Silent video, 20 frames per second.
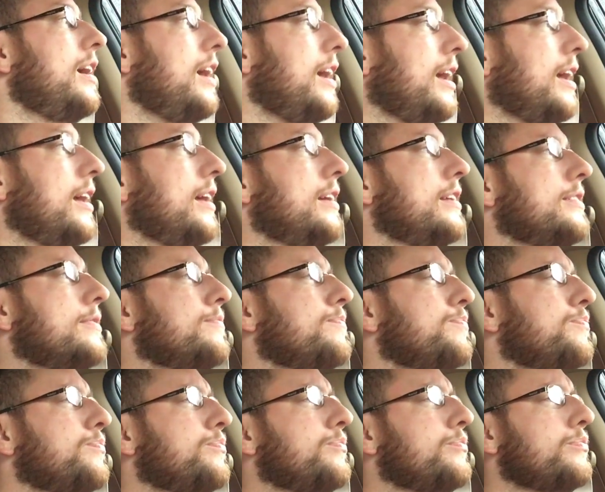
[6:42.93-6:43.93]
And
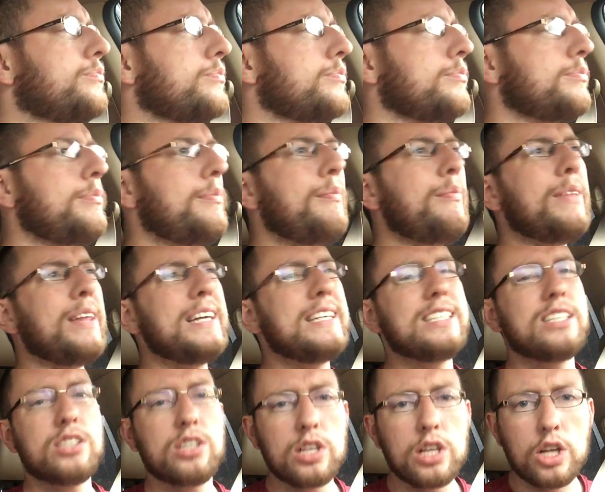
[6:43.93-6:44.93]

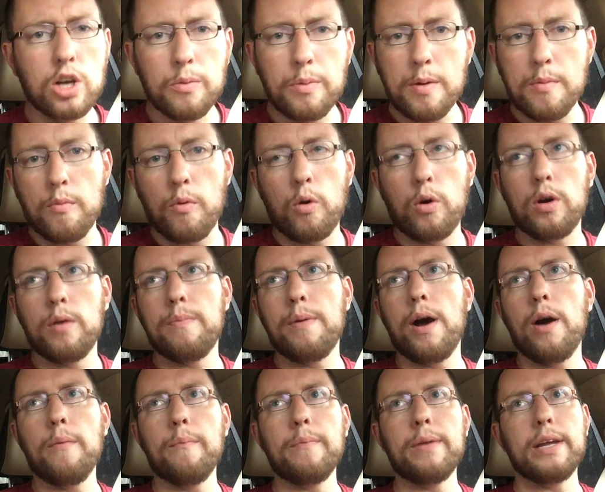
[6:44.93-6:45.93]
it's just a little bit more
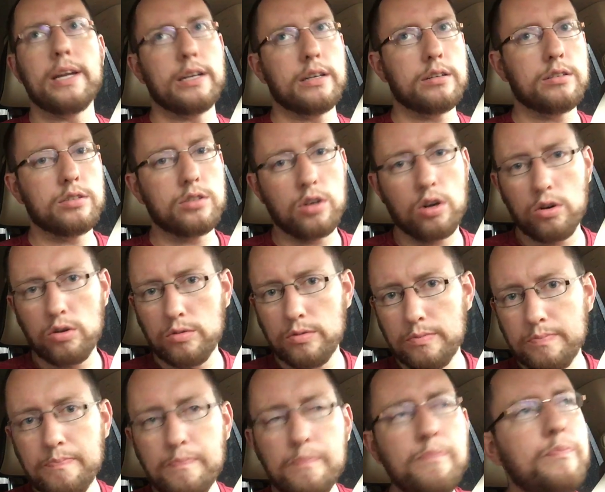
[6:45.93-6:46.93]
about me. So
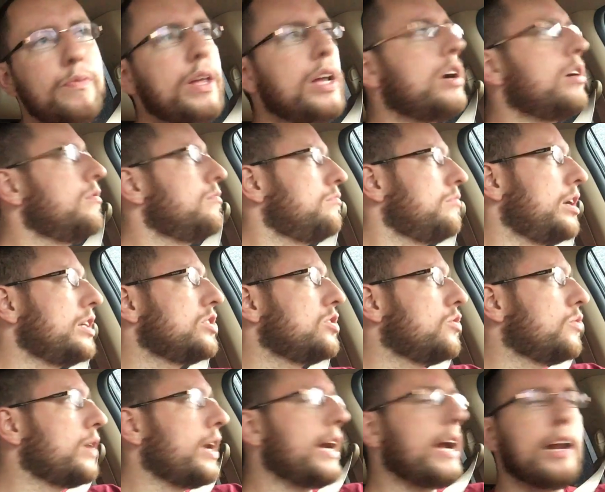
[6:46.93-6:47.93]
you know, I
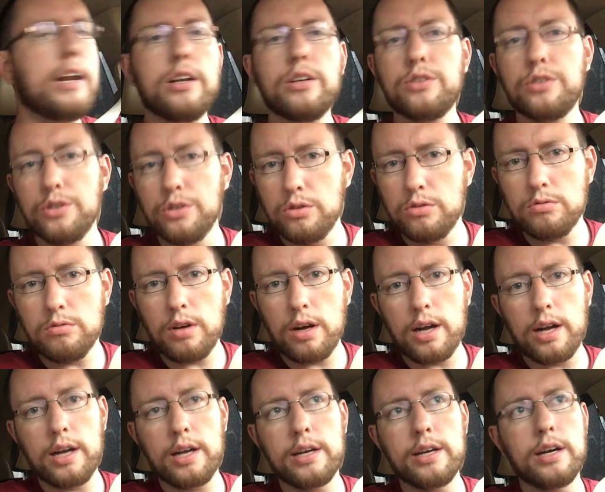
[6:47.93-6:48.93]
do what I got to do.
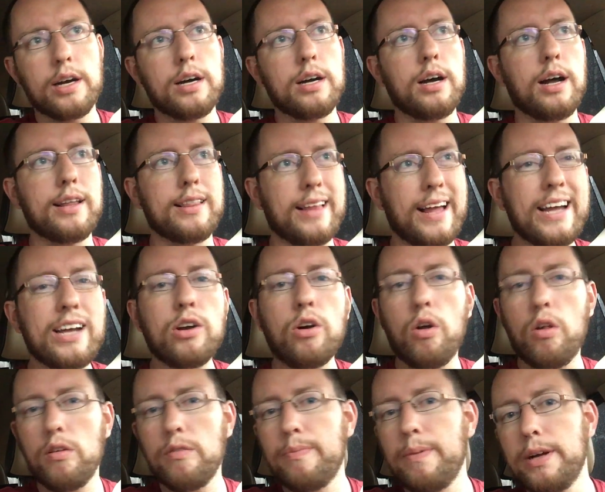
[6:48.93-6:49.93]
I uh, I like
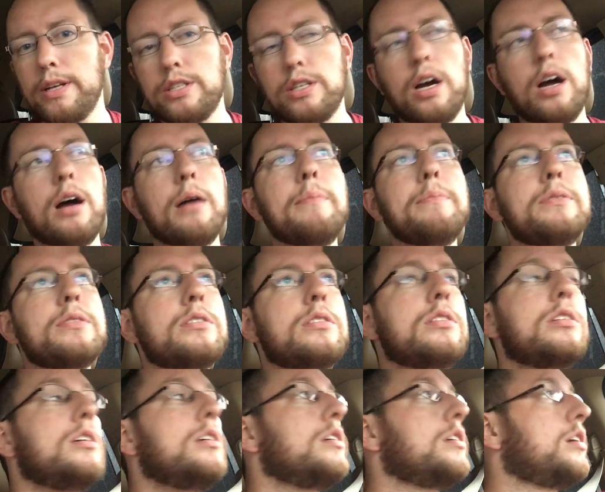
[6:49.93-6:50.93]
all of my
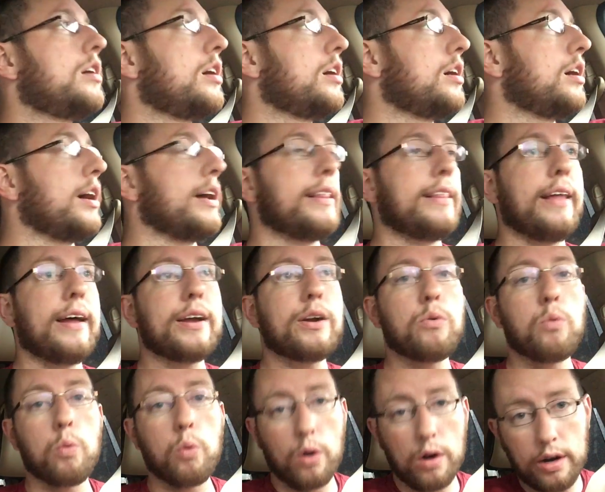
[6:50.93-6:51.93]
jobs. Uh, I like
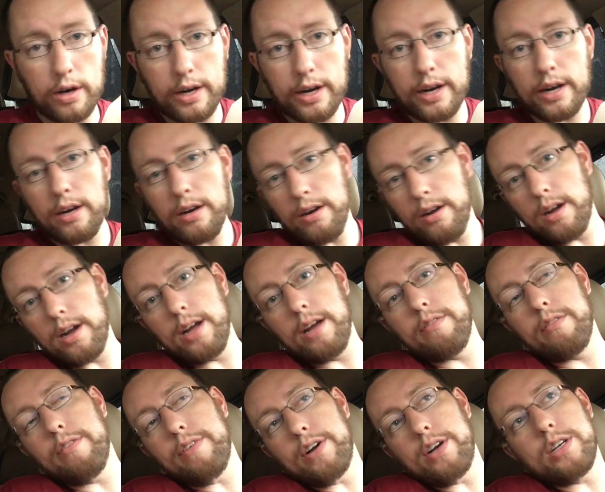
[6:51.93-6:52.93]
working. I
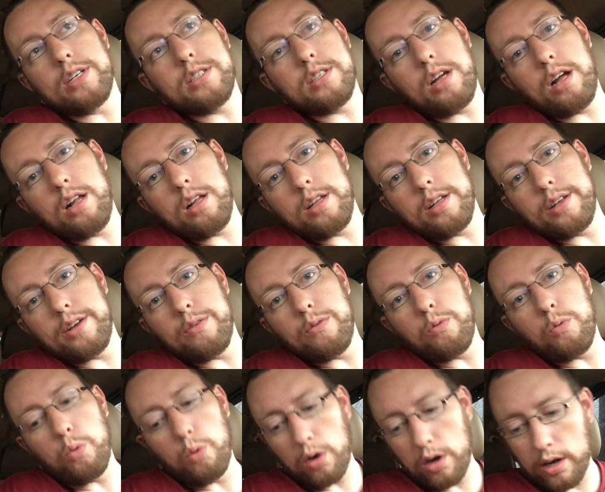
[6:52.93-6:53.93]
have a very solid
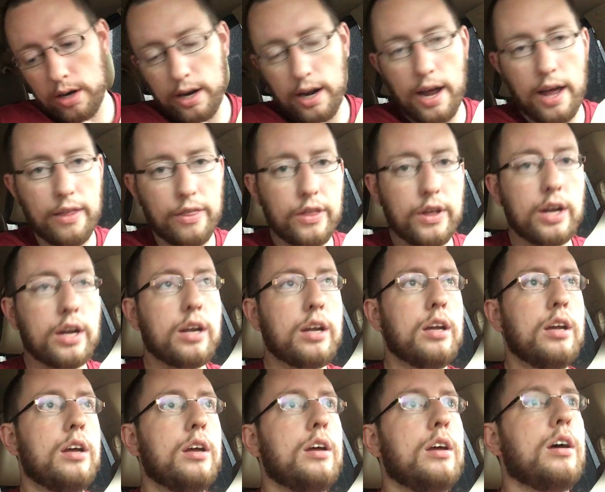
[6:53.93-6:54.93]
work ethic.
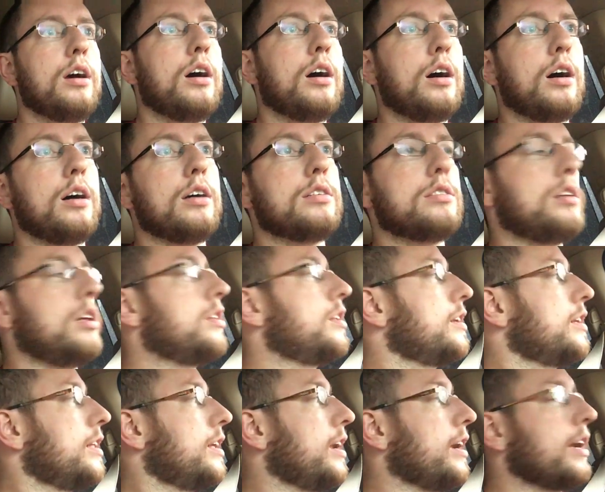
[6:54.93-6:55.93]
Uh,
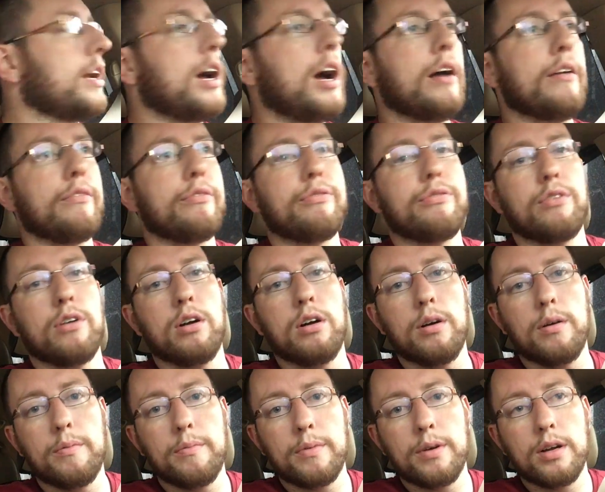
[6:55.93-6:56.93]
something that I got
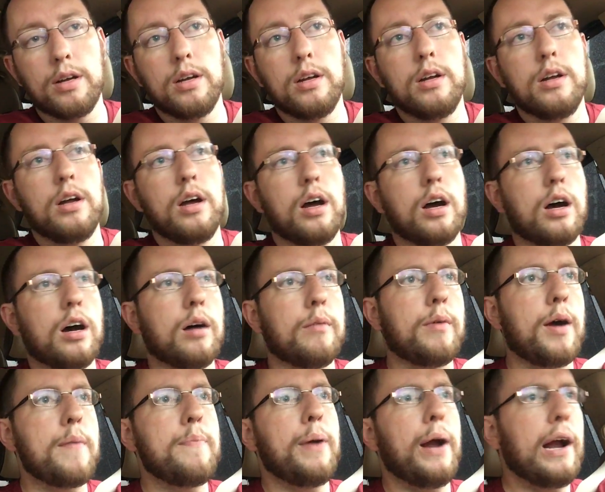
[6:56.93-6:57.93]
from uh,
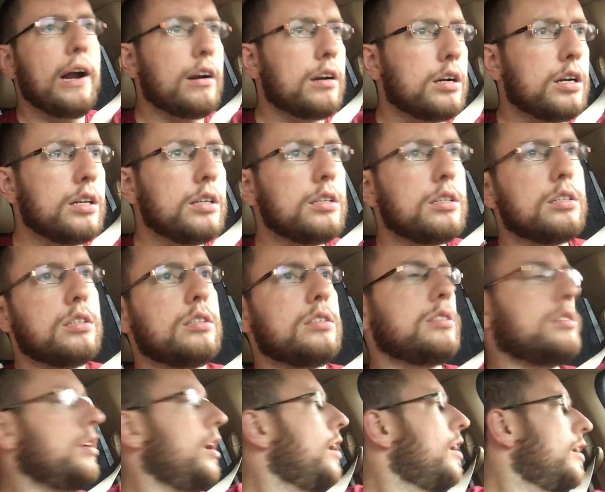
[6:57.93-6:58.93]
my
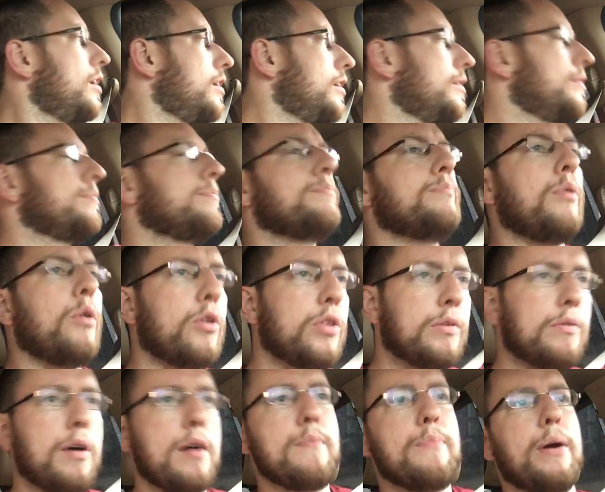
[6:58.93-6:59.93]
parents. Uh, both
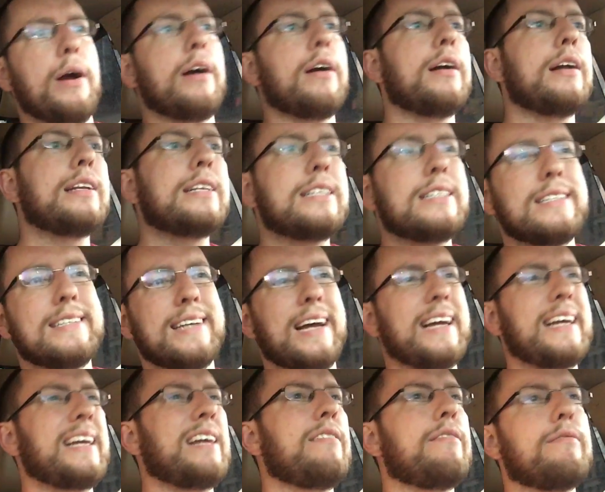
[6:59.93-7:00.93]
of my parents. I
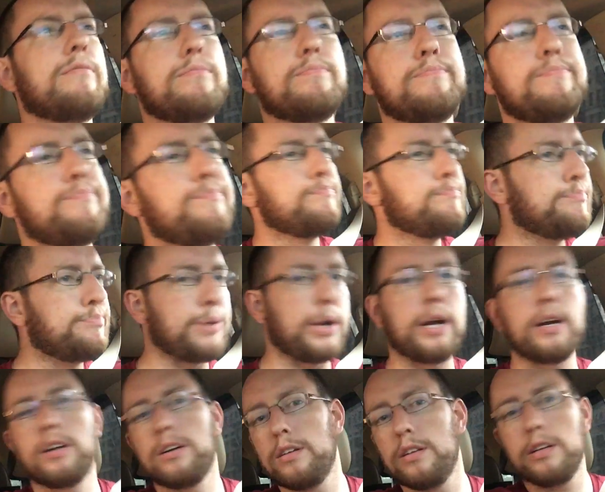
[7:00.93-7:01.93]
can
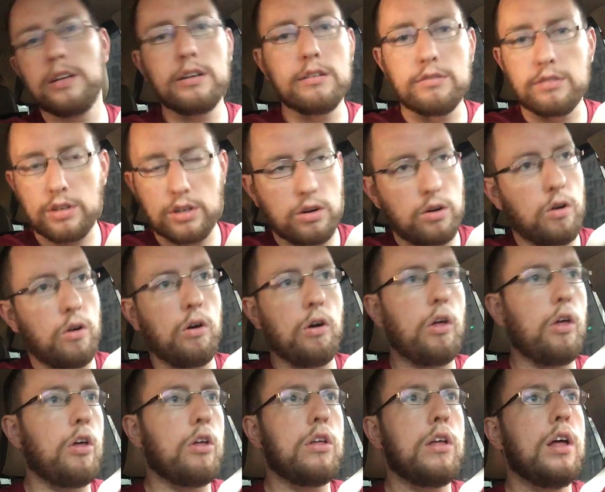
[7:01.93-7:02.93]
barely
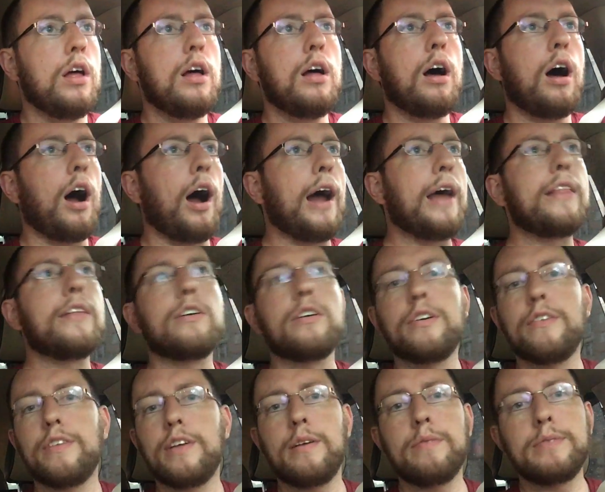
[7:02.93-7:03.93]
recall either
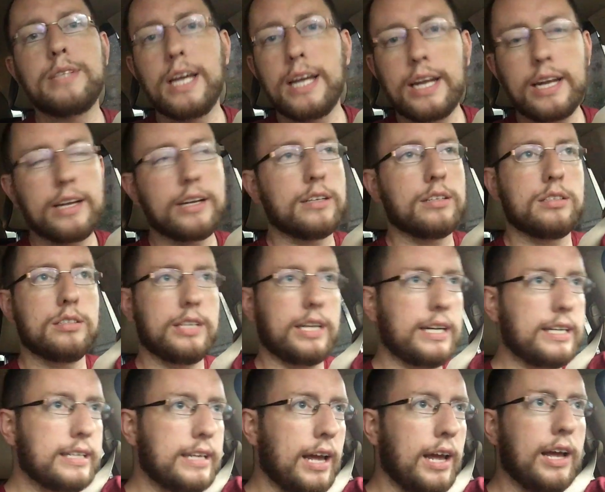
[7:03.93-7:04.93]
of them taking a sick
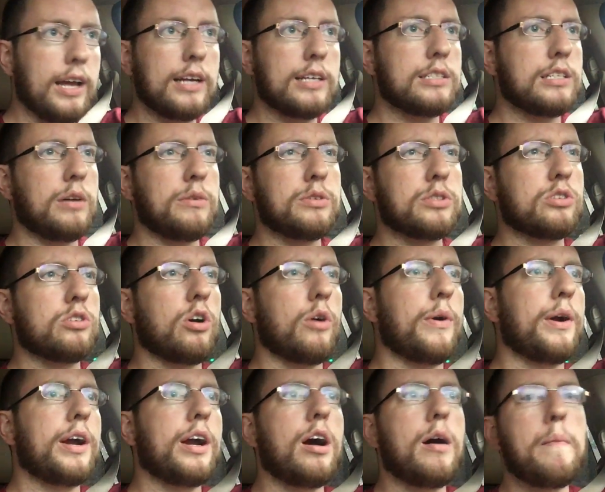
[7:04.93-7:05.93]
day as I was
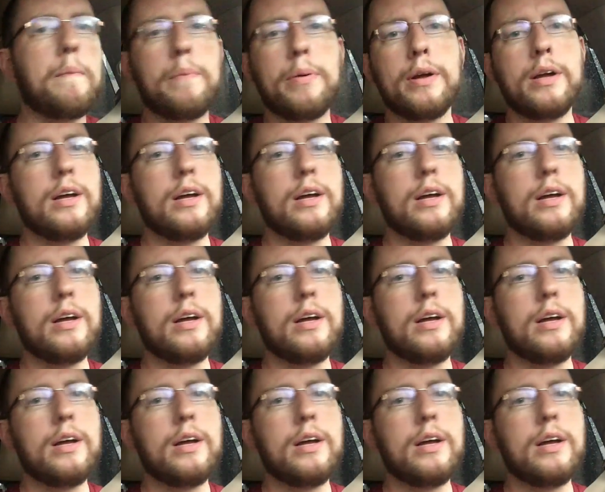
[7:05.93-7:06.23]
growing up.